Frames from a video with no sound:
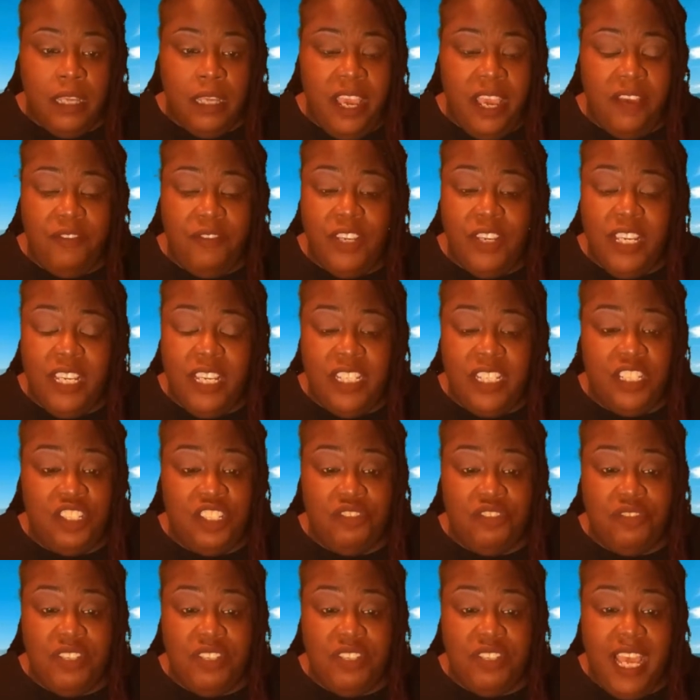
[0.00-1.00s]
Every
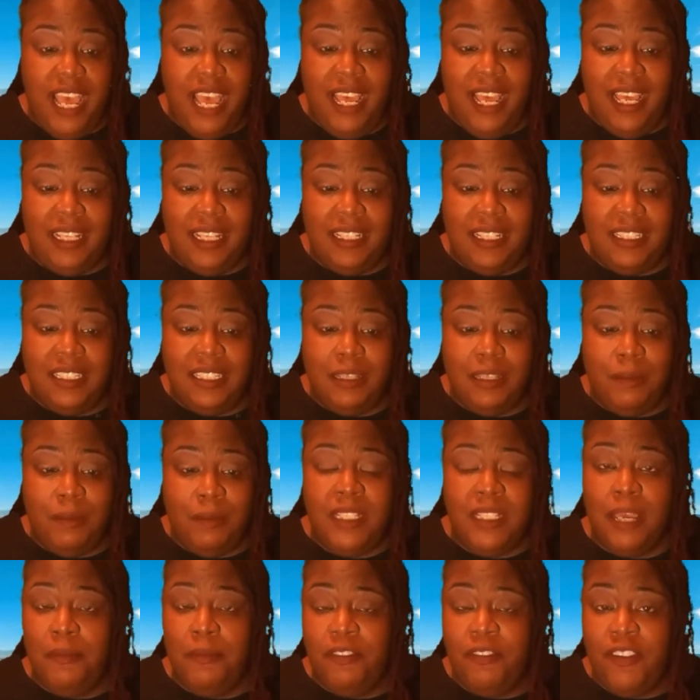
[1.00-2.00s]
industry has some
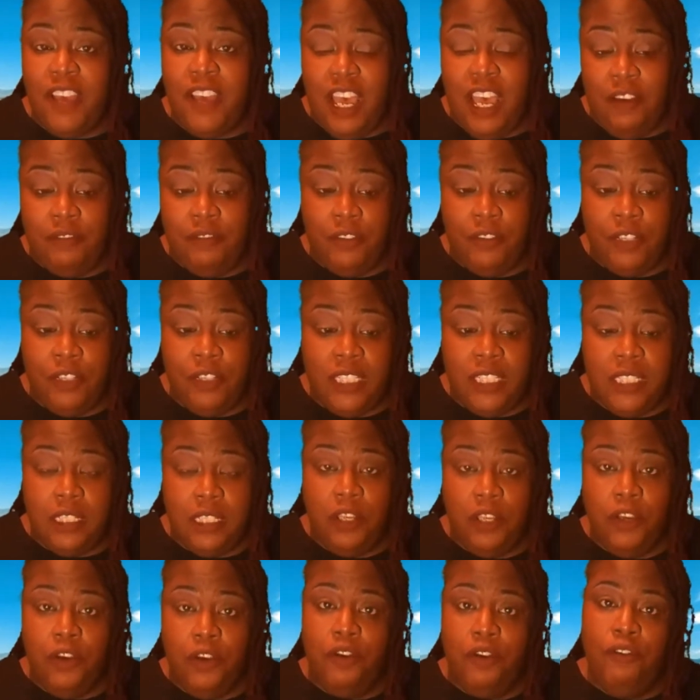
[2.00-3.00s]
type of
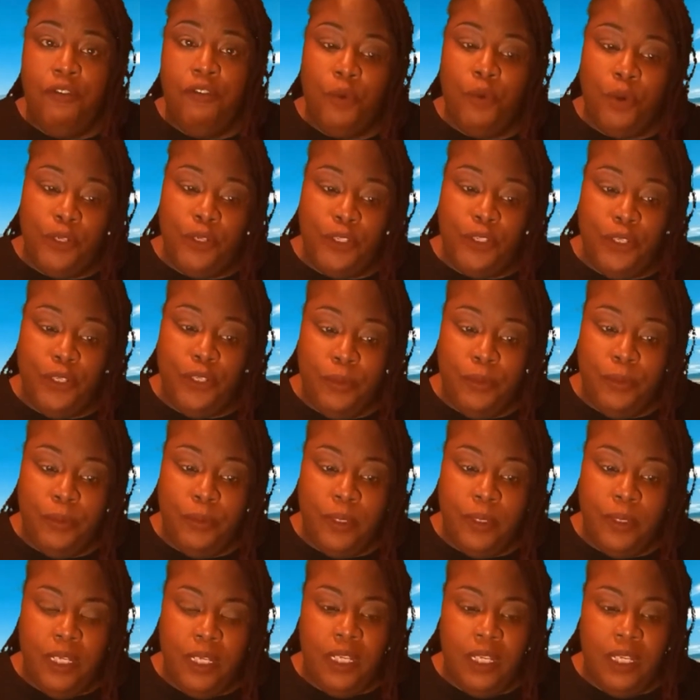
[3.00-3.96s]
conference for you.